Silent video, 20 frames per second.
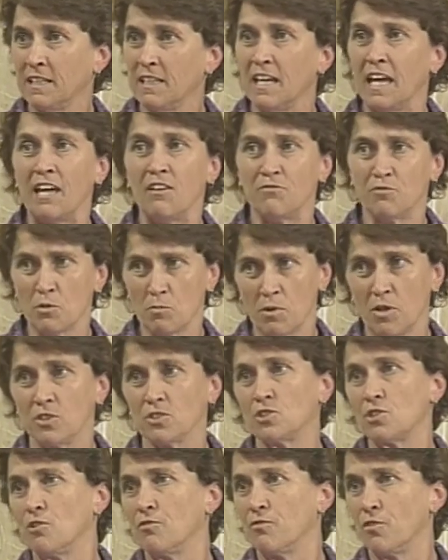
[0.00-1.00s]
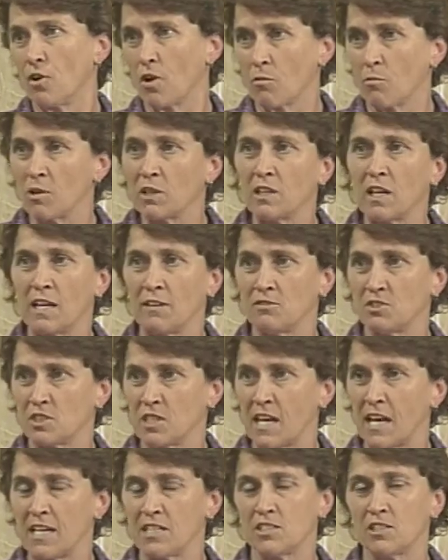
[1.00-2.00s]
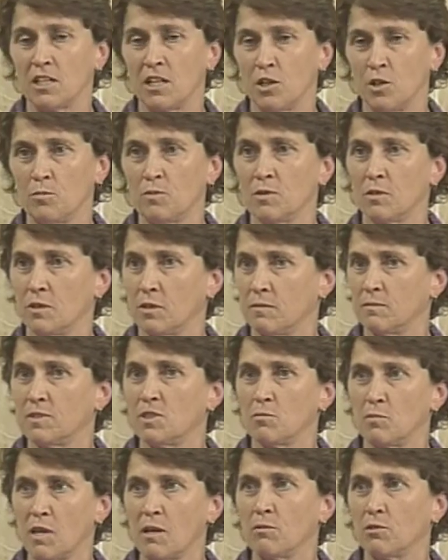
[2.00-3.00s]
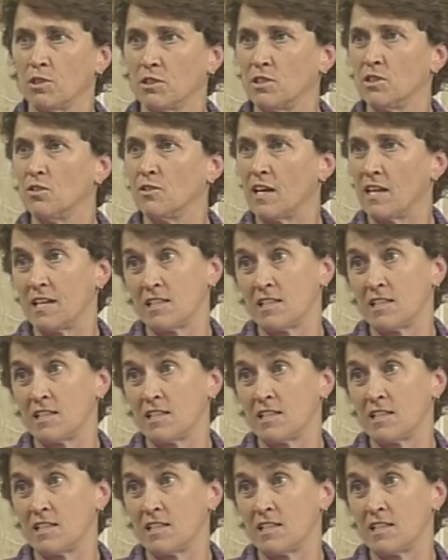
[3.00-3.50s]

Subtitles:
and football so far with live stats, and hope to be able to do that,